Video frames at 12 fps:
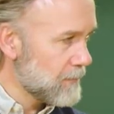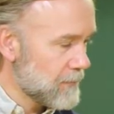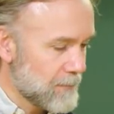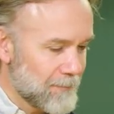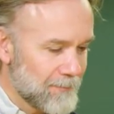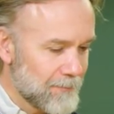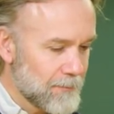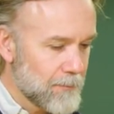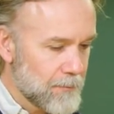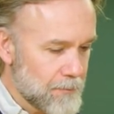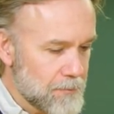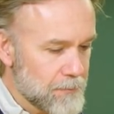
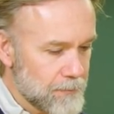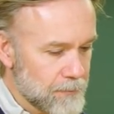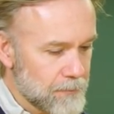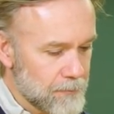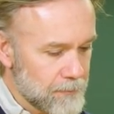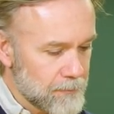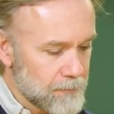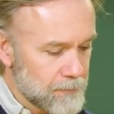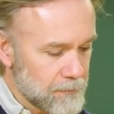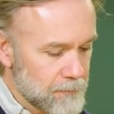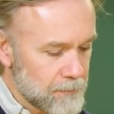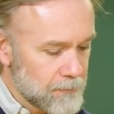
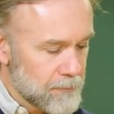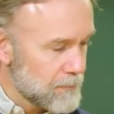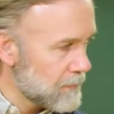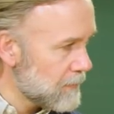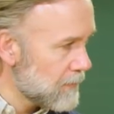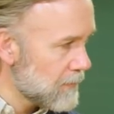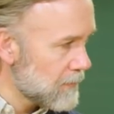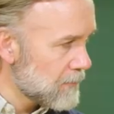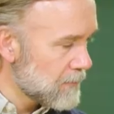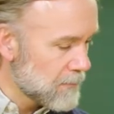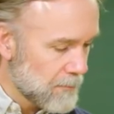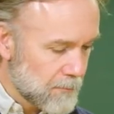
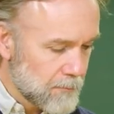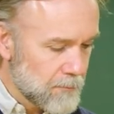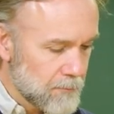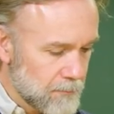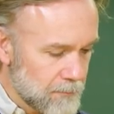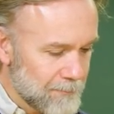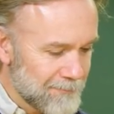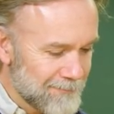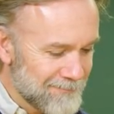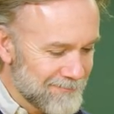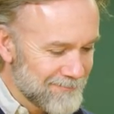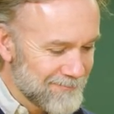
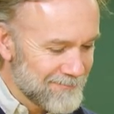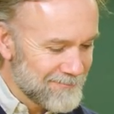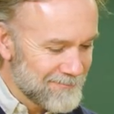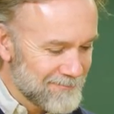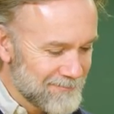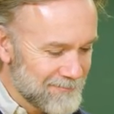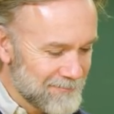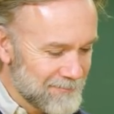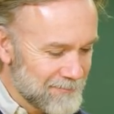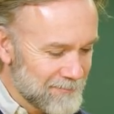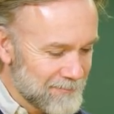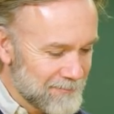
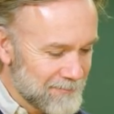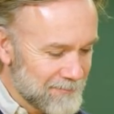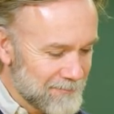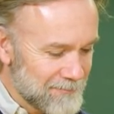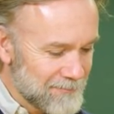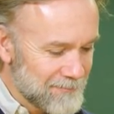(not speaking)